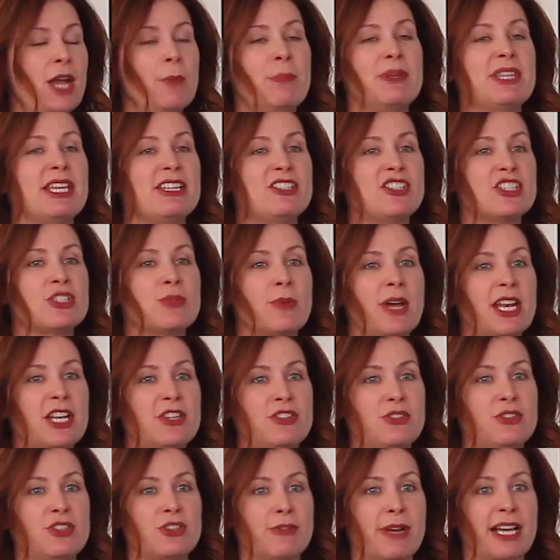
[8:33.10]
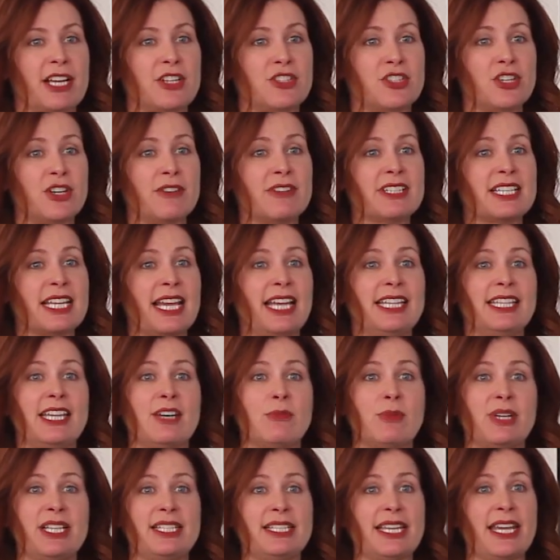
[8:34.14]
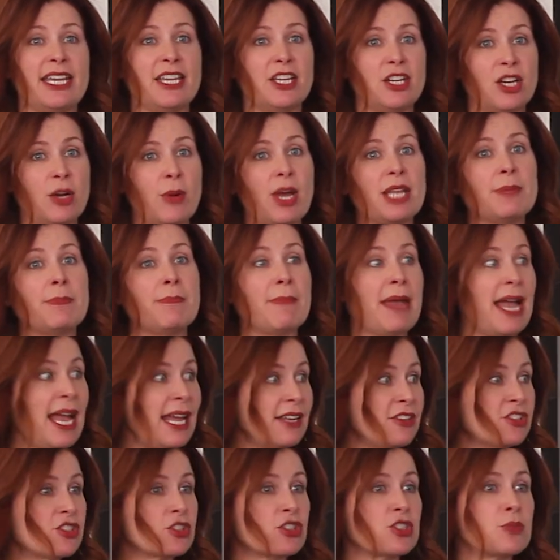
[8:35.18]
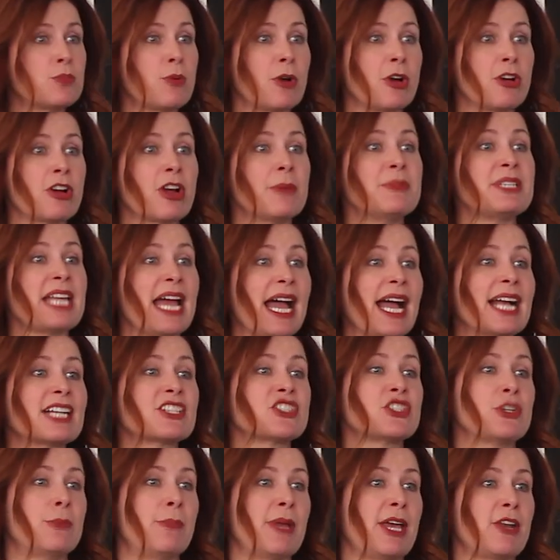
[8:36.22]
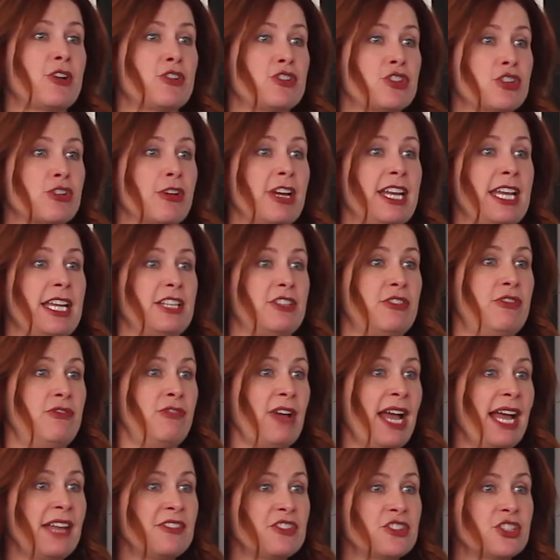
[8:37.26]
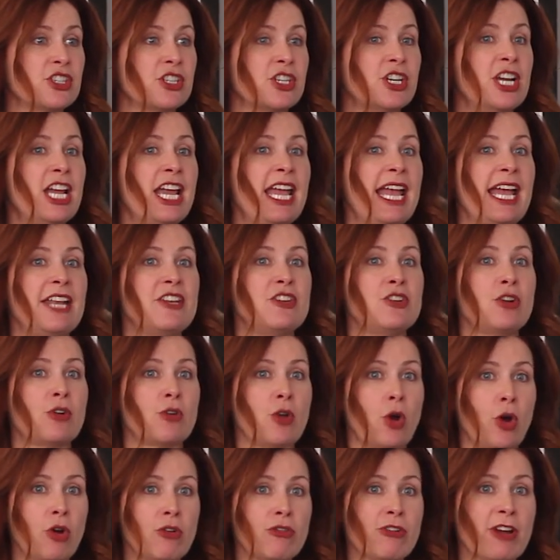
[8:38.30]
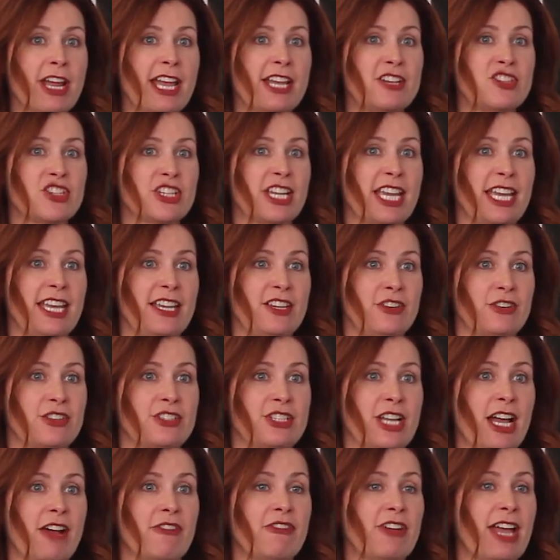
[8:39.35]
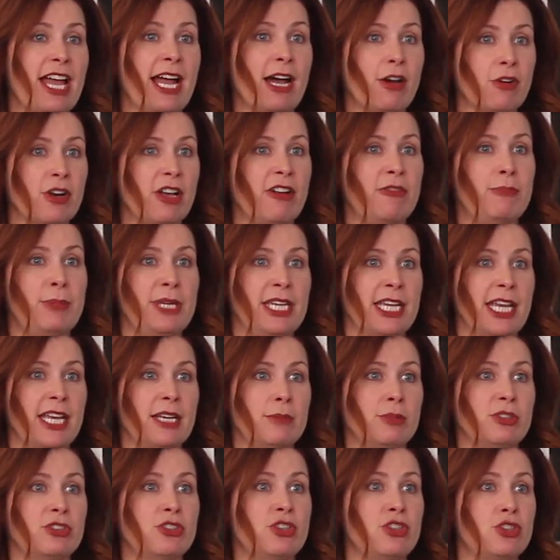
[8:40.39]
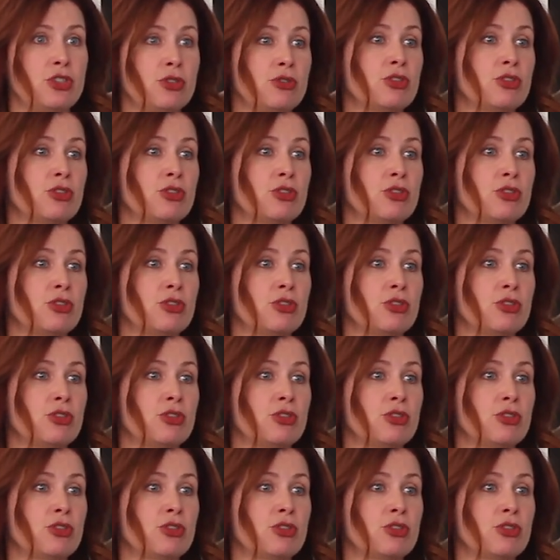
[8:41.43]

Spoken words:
but they just want to do direct service. And then we say, you know what, master's program is actually a better degree. It's faster and you don't over-educate yourself out of being able to do